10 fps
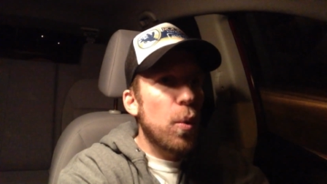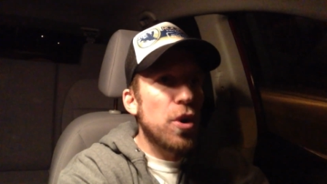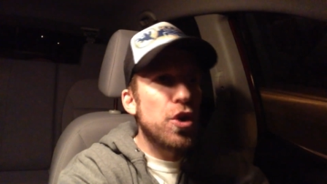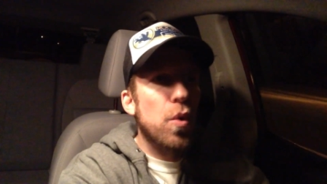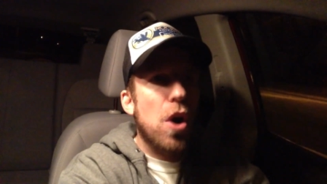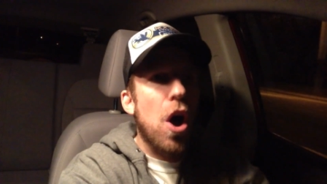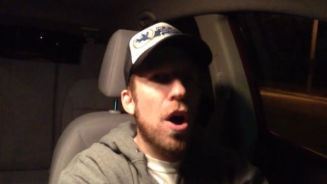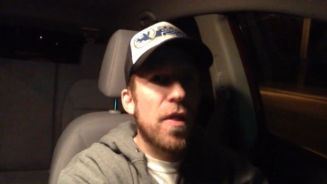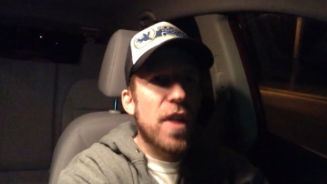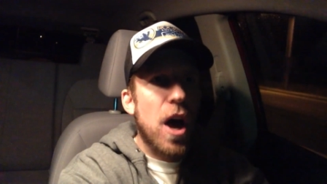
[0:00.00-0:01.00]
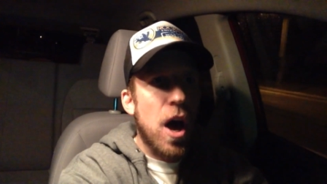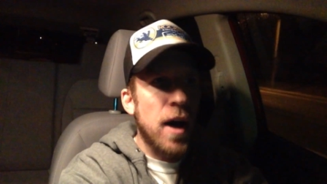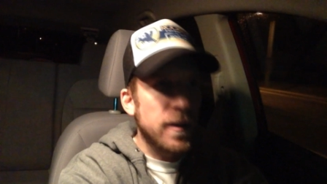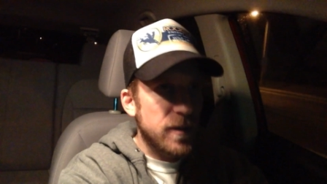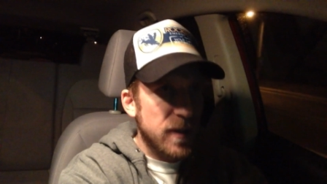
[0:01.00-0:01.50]
when you are on the
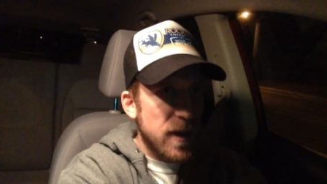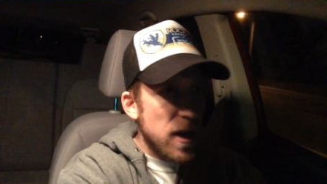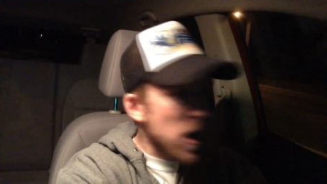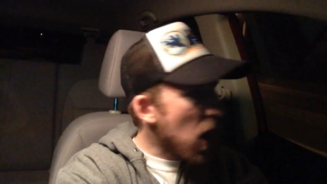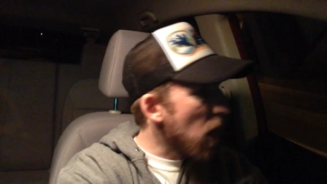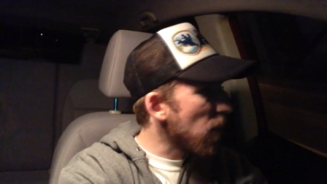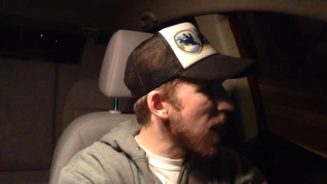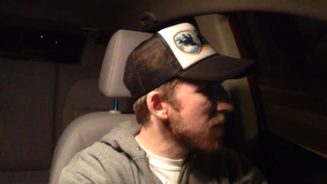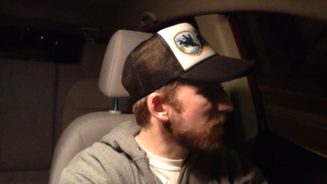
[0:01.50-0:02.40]
hunt. All righty,